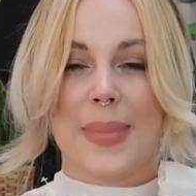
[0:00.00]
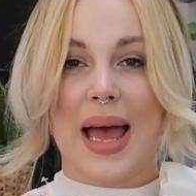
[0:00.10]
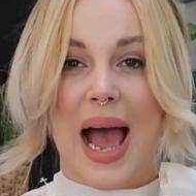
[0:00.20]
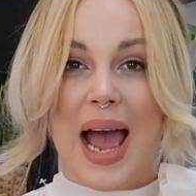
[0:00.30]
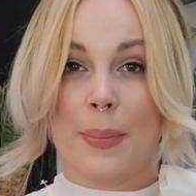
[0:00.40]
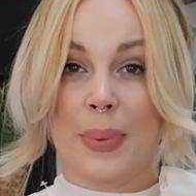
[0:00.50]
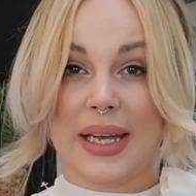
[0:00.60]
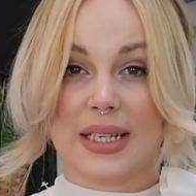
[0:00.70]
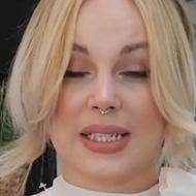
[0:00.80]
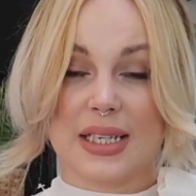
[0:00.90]
Now I
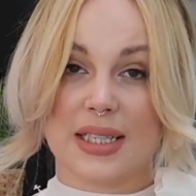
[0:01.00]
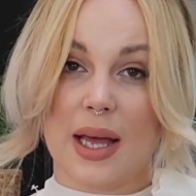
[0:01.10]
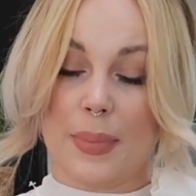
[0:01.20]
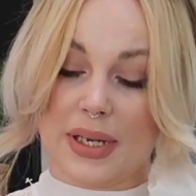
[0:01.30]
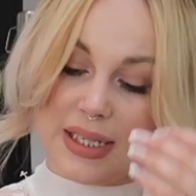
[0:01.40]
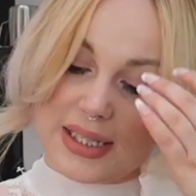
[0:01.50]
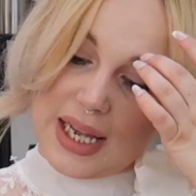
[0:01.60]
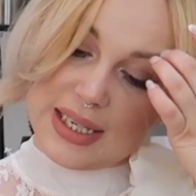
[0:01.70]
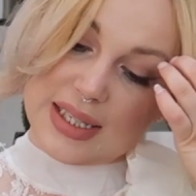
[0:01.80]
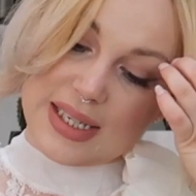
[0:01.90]
picked this up in a
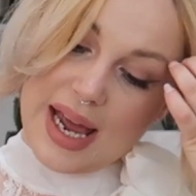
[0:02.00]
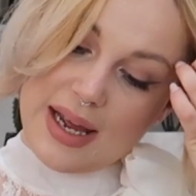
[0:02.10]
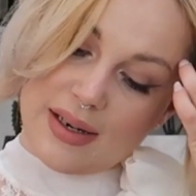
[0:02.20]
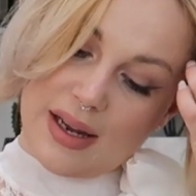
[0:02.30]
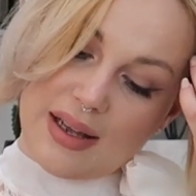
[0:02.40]
size 10,